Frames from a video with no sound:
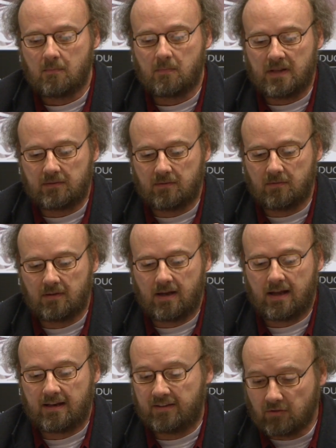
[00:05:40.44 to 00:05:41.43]

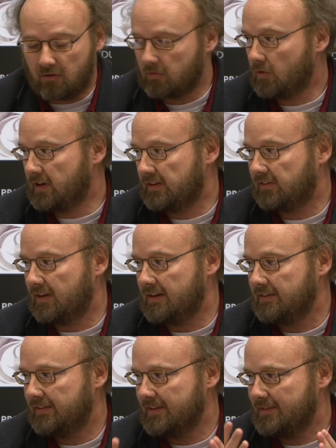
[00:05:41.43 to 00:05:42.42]
and it's not rocket
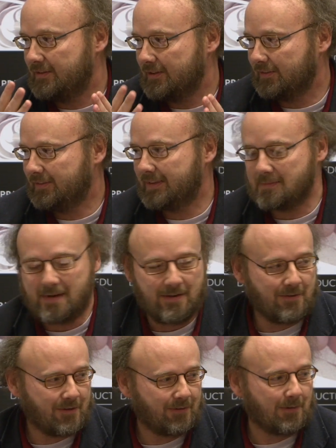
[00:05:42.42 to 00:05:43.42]
science, it's just, I mean,
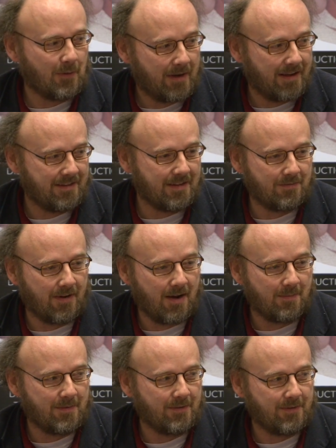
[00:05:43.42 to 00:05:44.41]
you just look at the
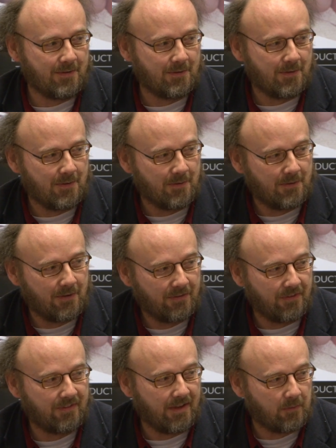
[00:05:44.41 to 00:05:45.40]
environment, you
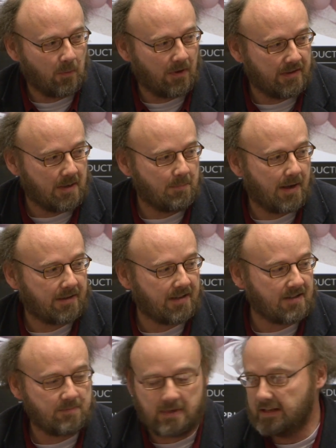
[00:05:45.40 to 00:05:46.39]
just assess what the impact
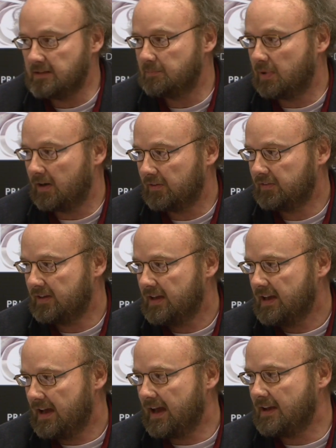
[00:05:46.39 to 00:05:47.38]
has been in the past,
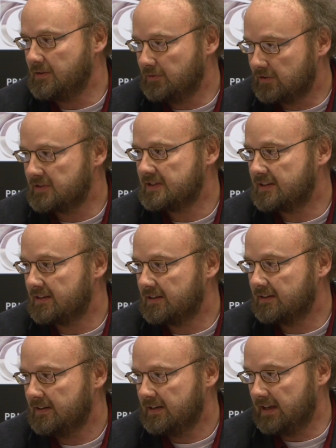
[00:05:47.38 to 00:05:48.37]
and you just
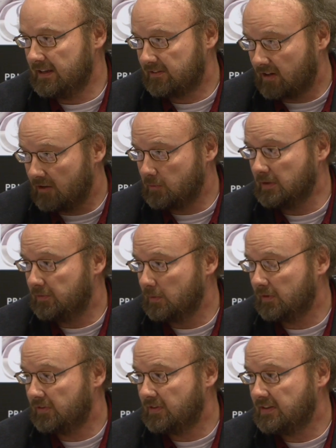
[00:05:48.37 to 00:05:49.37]
try to
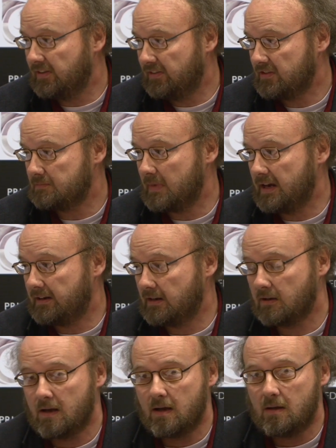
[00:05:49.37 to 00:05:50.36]
influence the decision
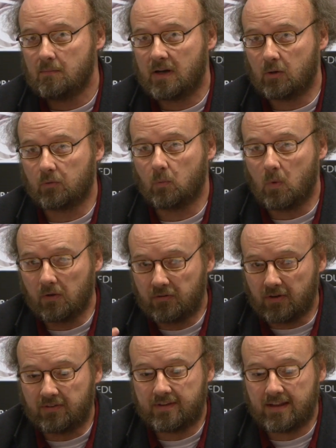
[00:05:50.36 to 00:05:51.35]
making. Because
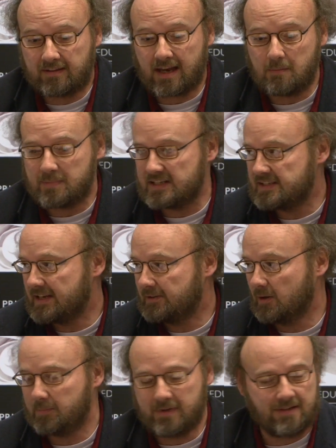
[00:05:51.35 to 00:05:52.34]
once a tent camp is
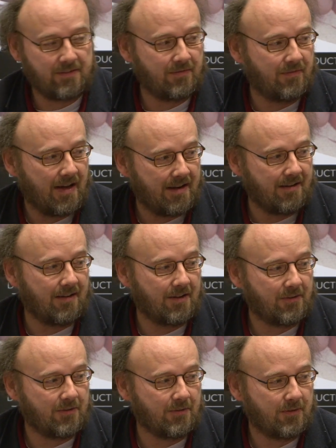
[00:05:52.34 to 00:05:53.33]
set up, it's very
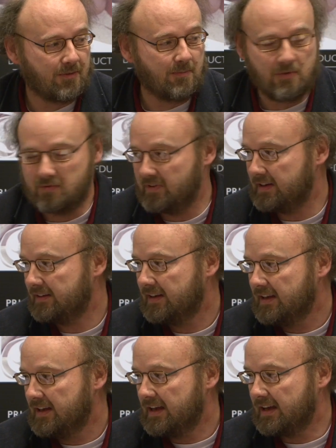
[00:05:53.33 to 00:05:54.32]
hard to move it.
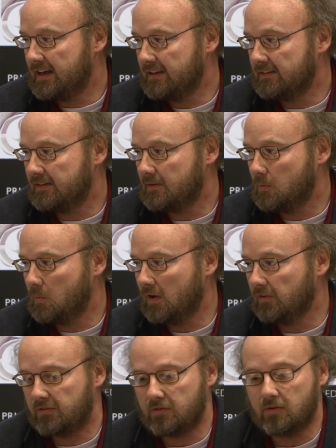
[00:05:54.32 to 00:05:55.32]
And
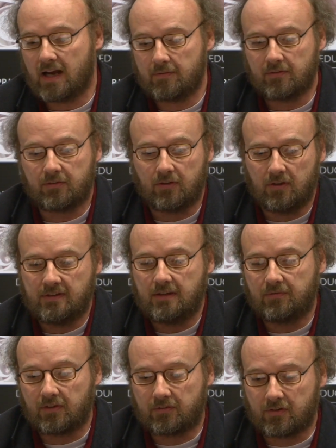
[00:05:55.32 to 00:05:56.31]
once you have a certain
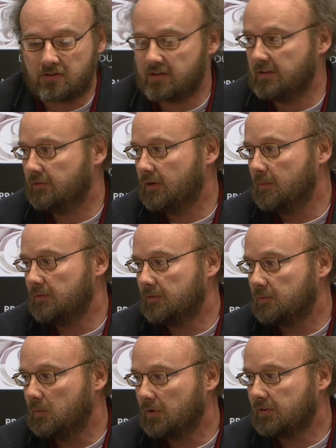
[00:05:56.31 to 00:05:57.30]
infrastructure in terms
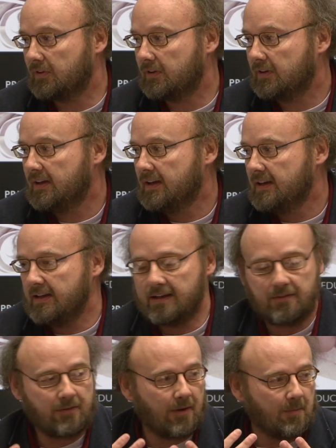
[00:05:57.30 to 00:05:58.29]
of water,
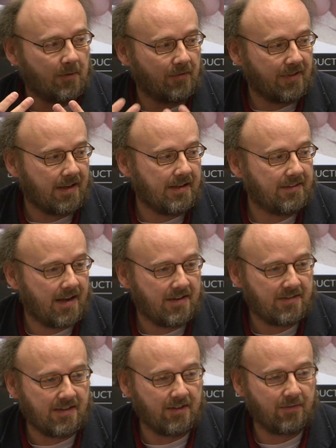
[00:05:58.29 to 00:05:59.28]
in terms of
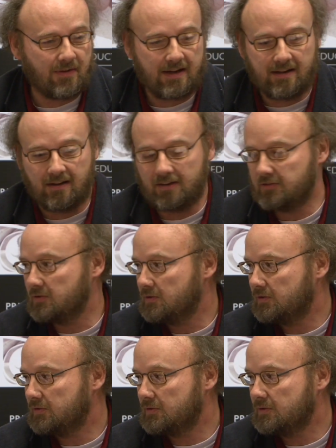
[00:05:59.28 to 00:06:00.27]
sanitation, it's very hard
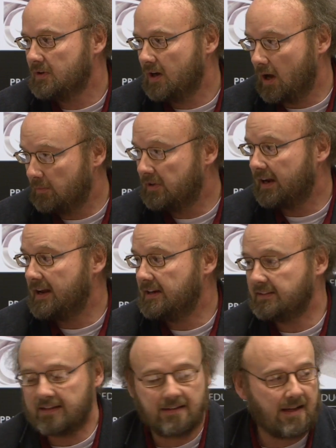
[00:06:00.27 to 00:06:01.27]
to upgrade
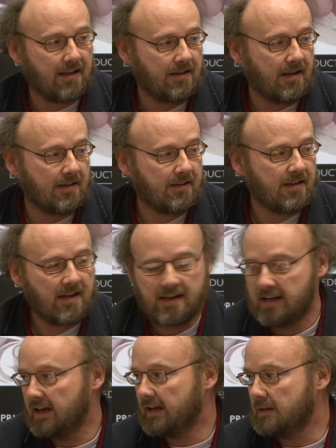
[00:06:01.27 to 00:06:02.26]
it and
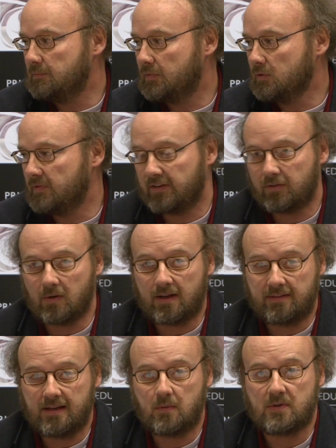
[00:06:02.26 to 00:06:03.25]
improve it. So I
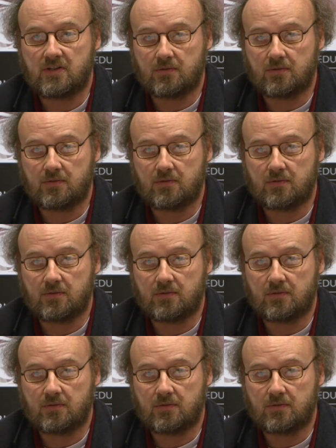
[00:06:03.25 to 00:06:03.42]
think we